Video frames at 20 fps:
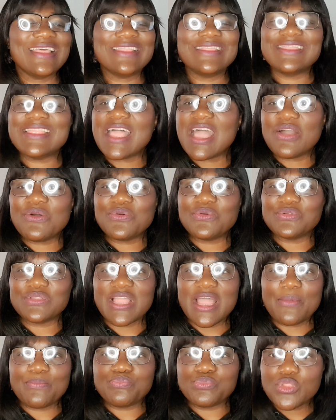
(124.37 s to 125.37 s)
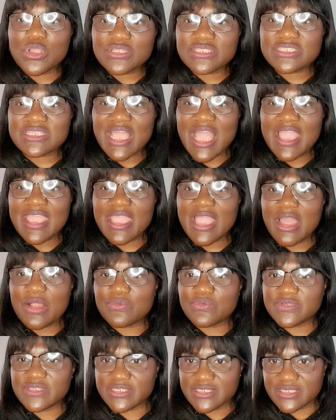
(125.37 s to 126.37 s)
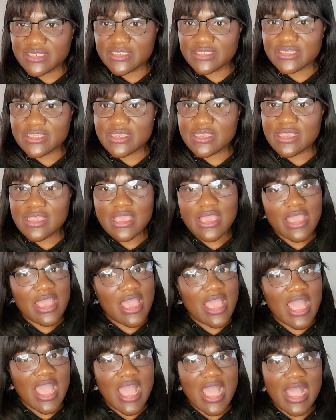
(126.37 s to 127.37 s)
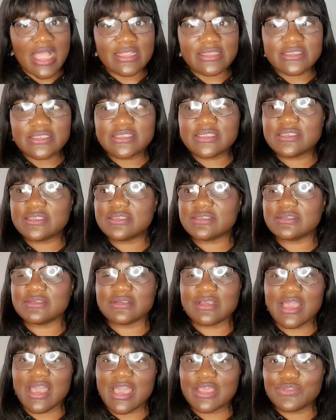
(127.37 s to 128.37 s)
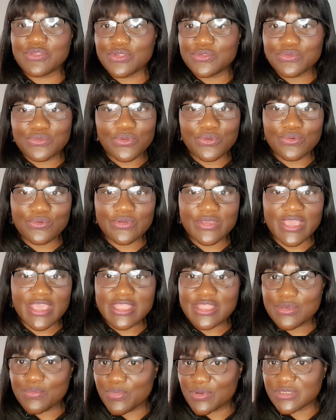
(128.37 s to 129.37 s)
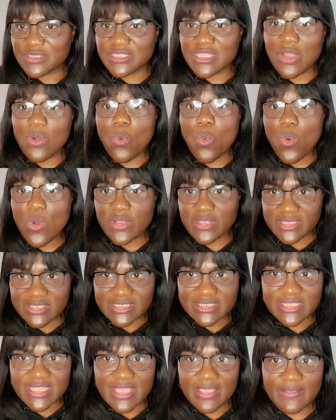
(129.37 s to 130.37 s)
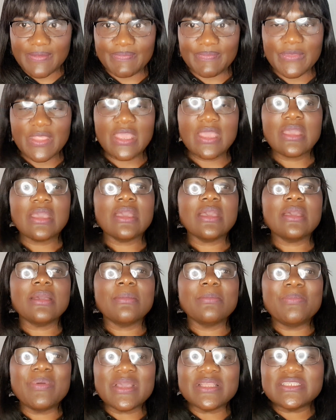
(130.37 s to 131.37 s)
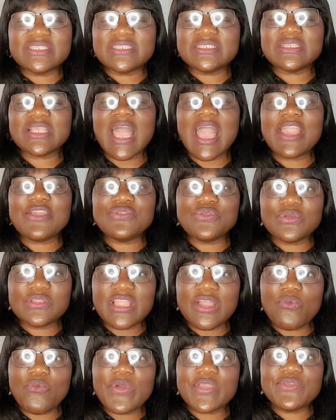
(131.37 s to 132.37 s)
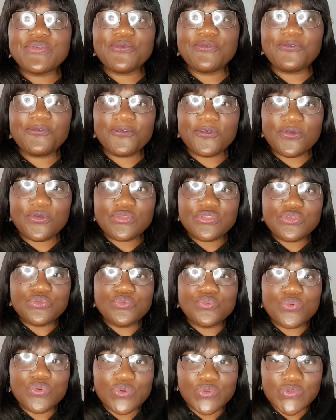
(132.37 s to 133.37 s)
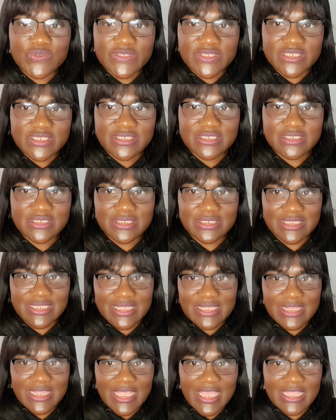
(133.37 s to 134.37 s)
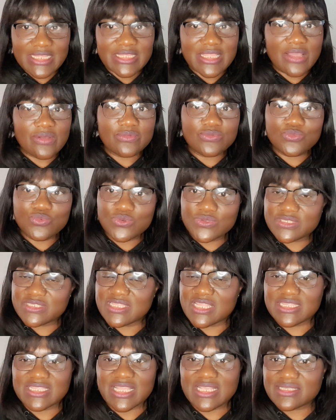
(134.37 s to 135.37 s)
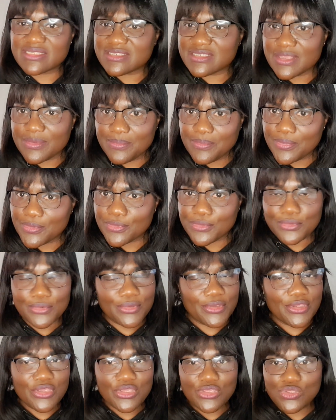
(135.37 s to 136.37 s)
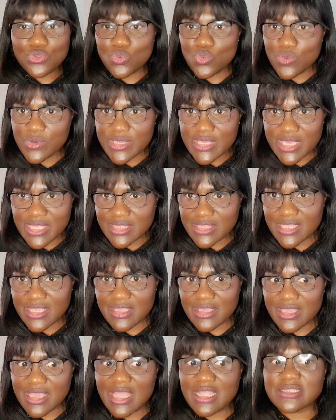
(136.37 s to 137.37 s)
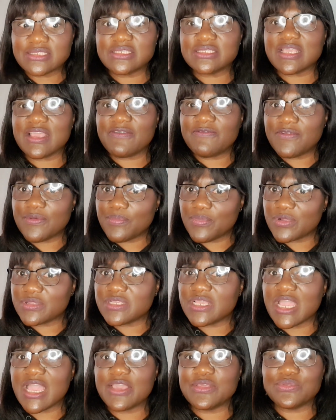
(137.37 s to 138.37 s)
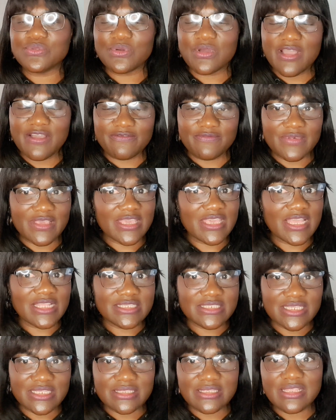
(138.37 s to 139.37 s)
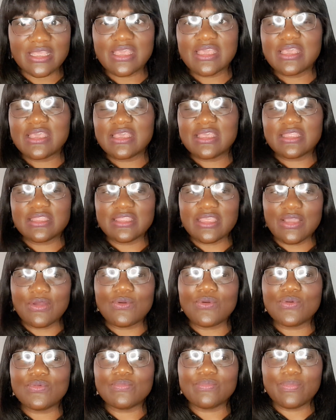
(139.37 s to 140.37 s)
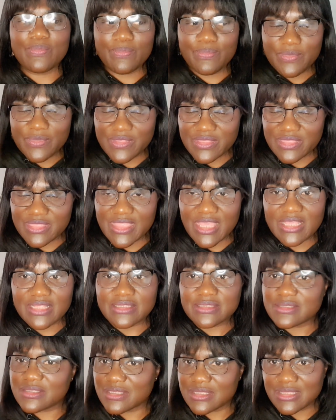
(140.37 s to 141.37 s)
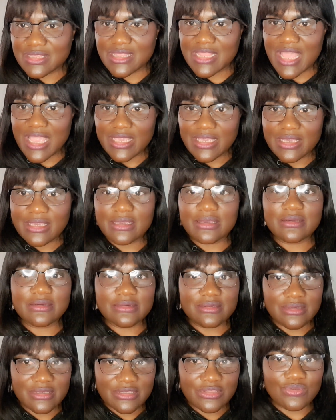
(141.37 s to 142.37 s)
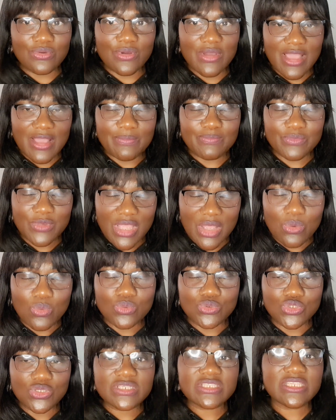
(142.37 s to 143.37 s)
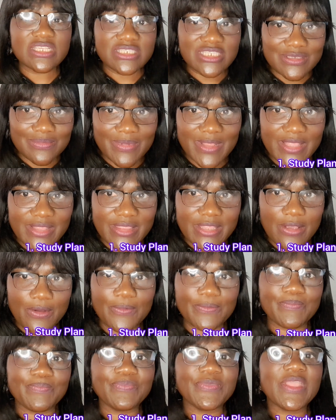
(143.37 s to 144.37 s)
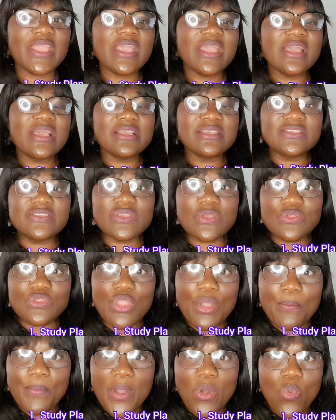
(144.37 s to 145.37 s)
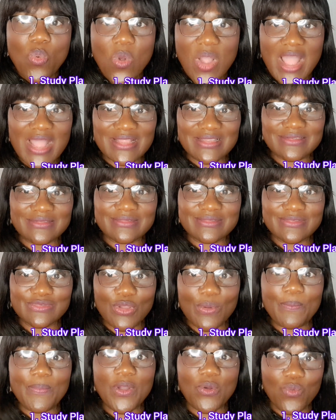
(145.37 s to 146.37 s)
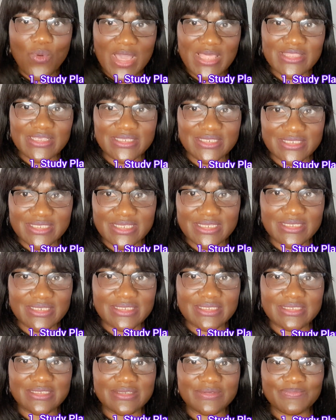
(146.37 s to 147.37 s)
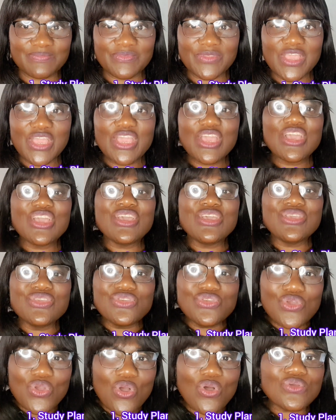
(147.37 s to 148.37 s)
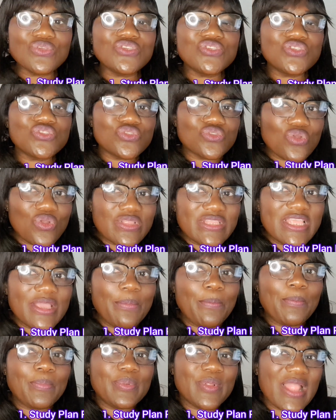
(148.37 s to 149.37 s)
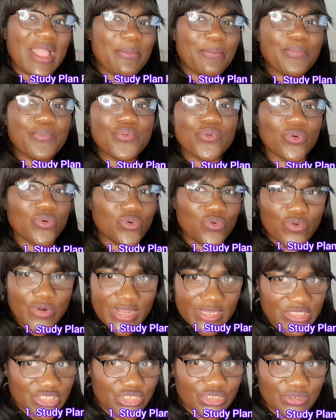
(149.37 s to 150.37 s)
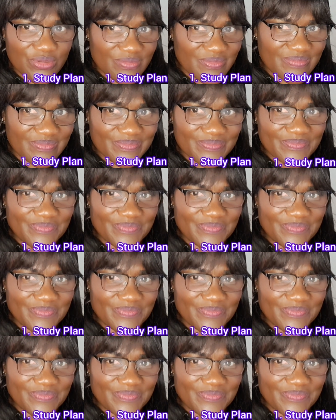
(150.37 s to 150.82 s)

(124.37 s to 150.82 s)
Now, I'm not IRCC and I don't know anybody that works there. But I know that when you follow the rules, the laid down rules that are simple, you will get there. And everybody I know have been getting their own thing. Like, you know, I will just explain now. So number one is this, your study plan progression.